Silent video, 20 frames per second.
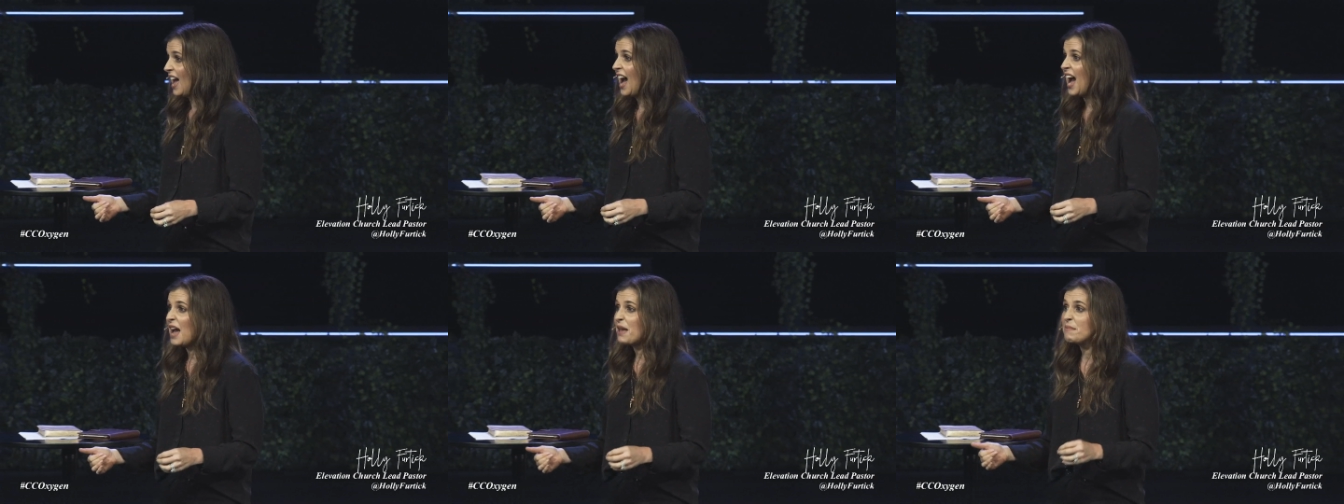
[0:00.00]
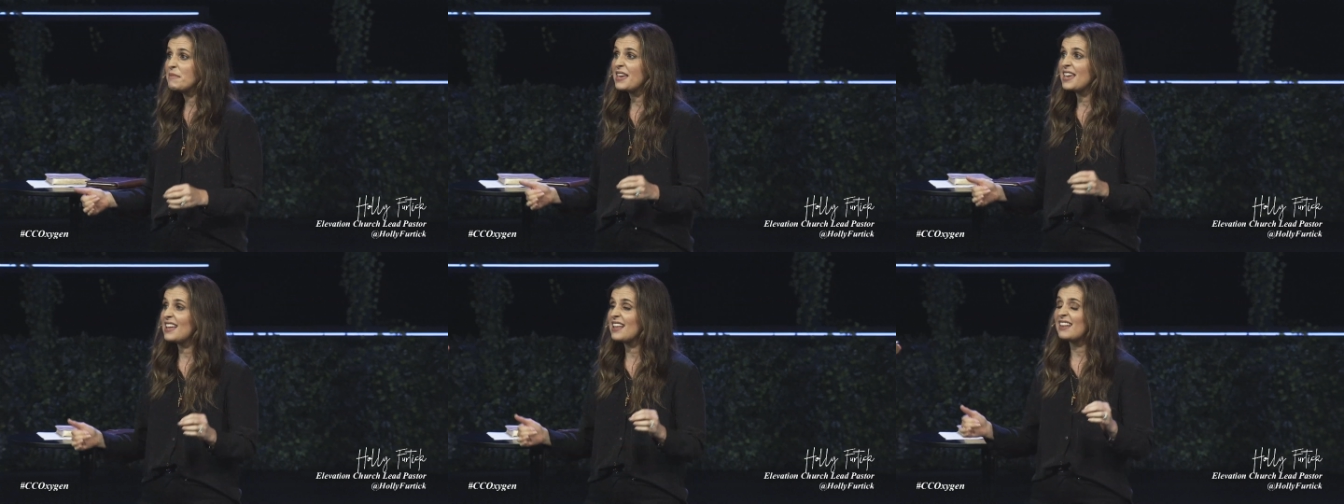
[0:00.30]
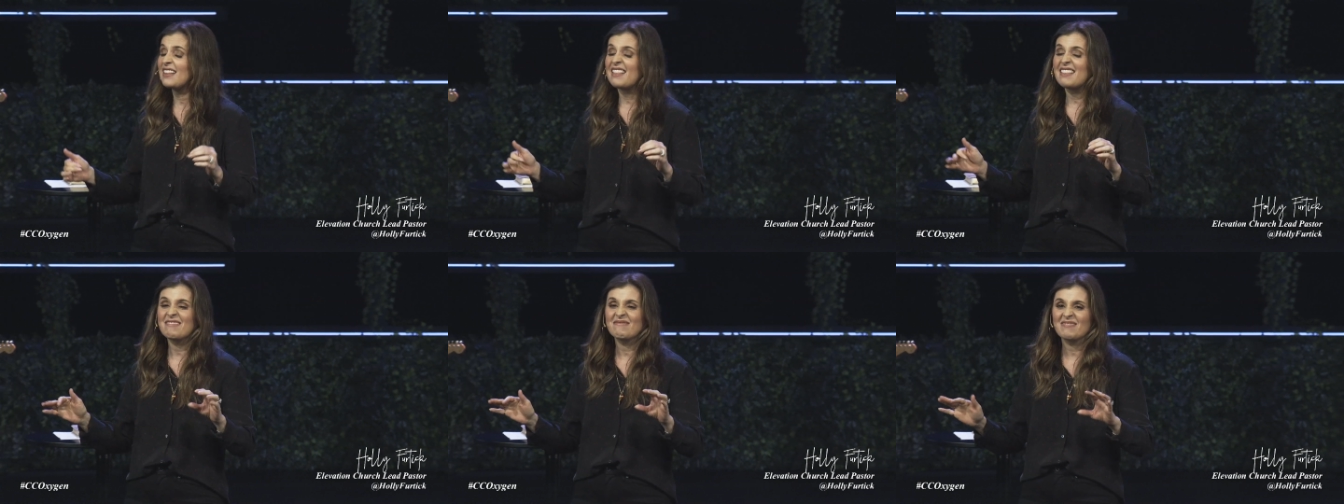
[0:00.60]
I
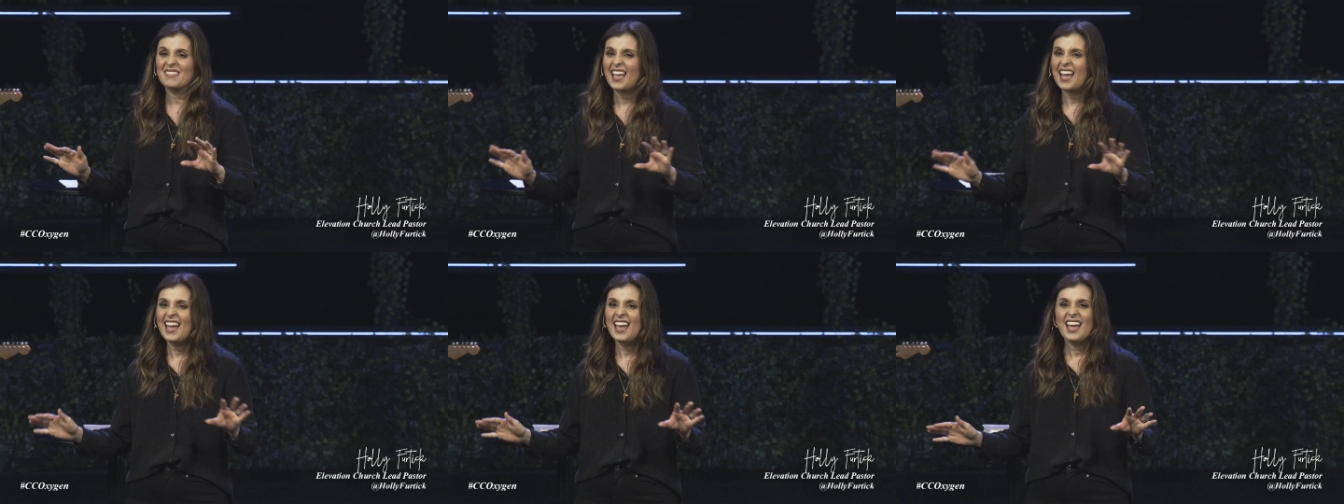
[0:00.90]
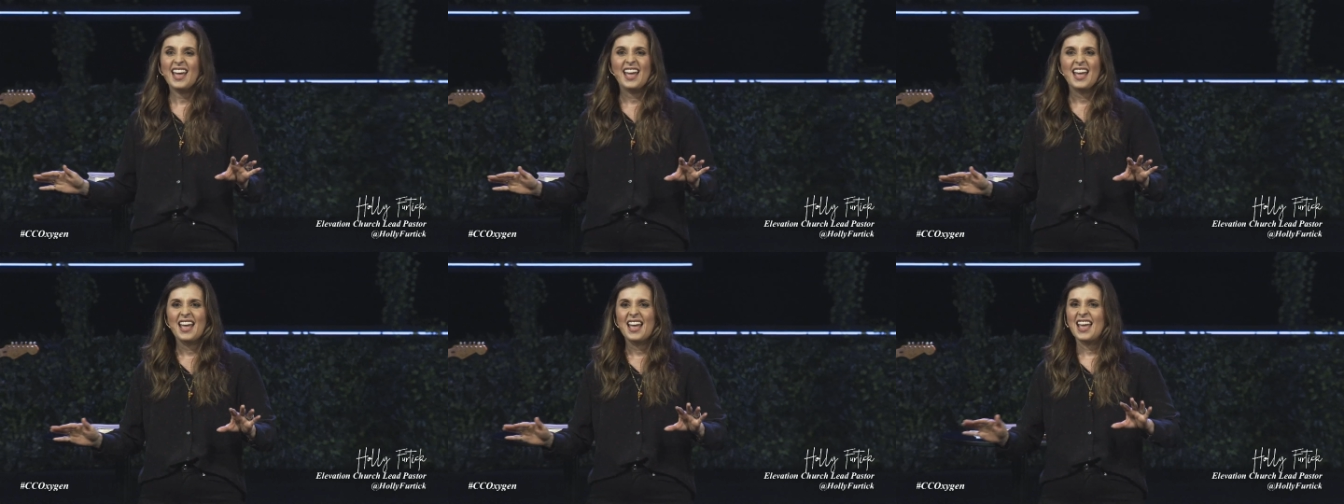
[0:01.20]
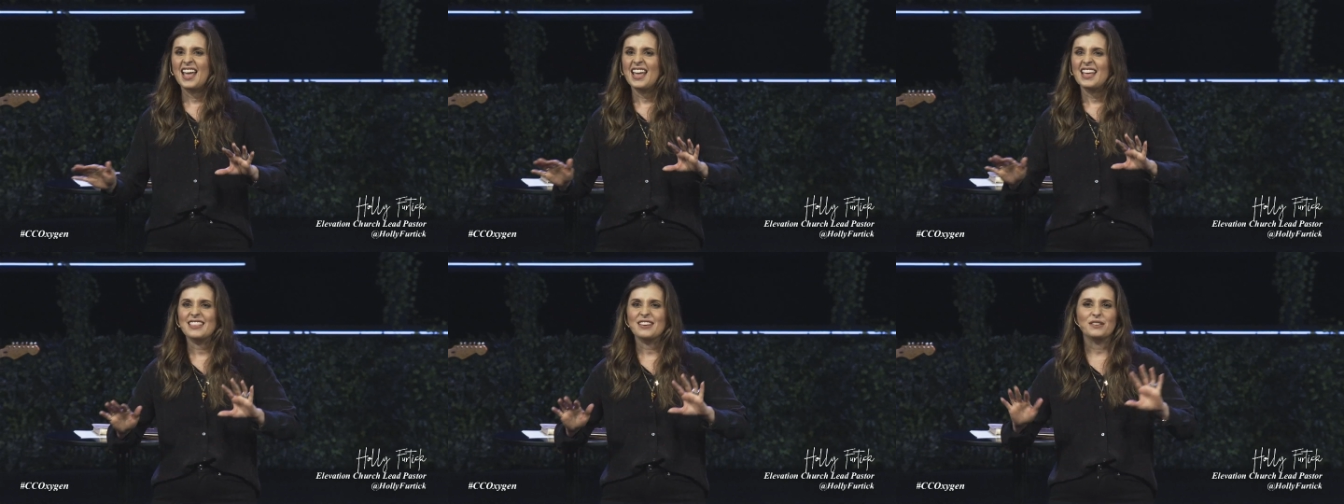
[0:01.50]
mean,
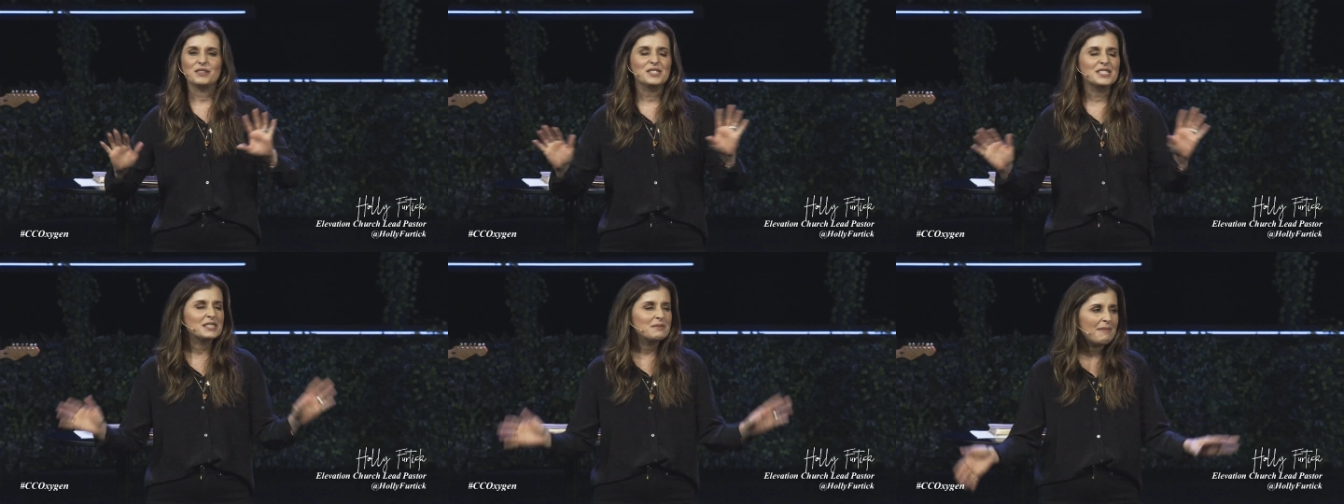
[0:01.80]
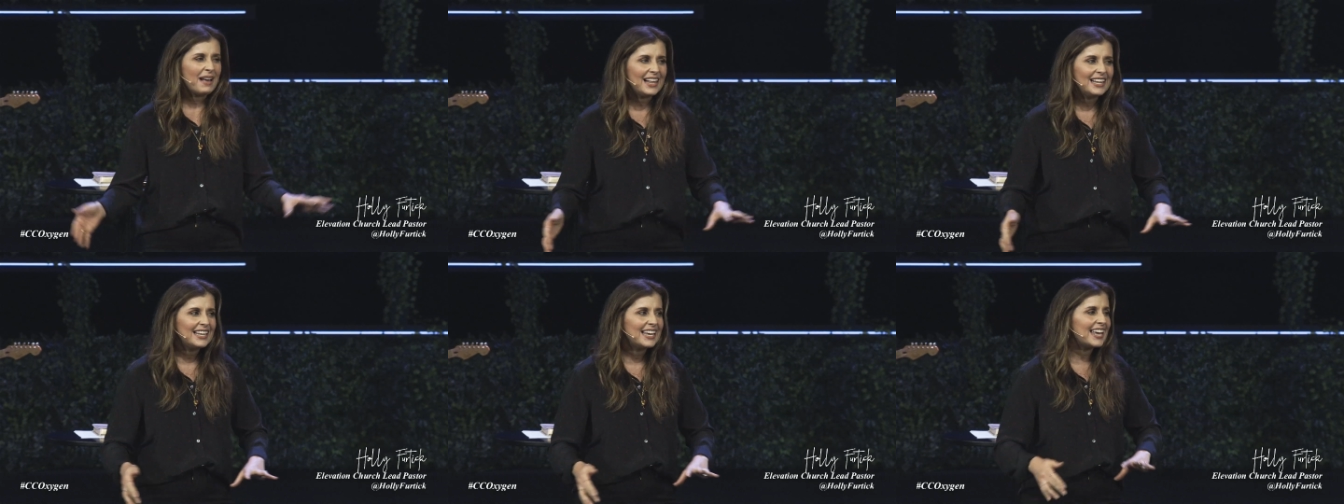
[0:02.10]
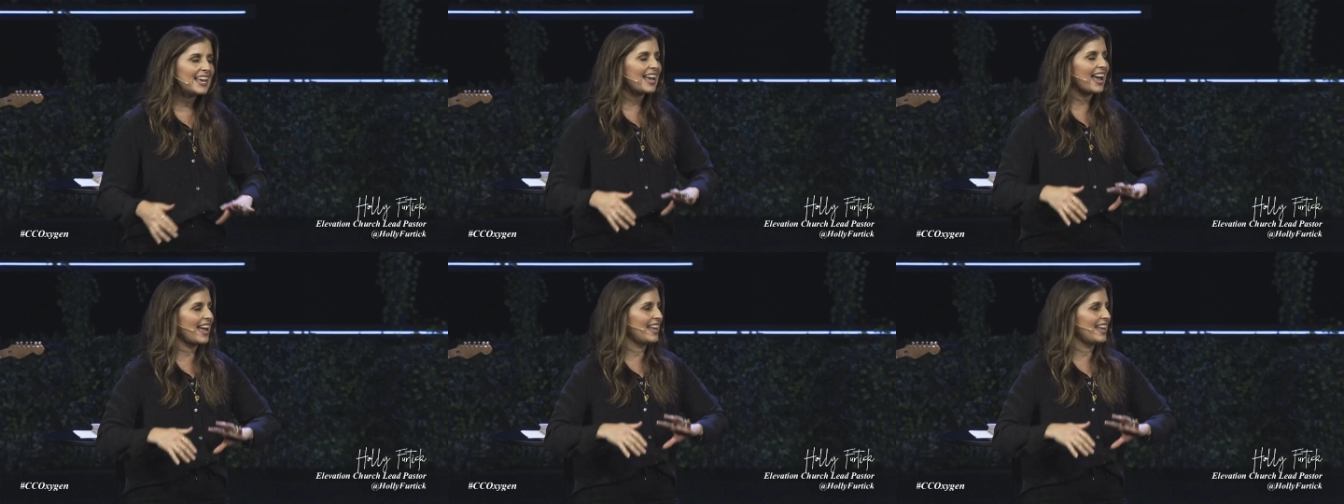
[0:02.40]
they're smelly,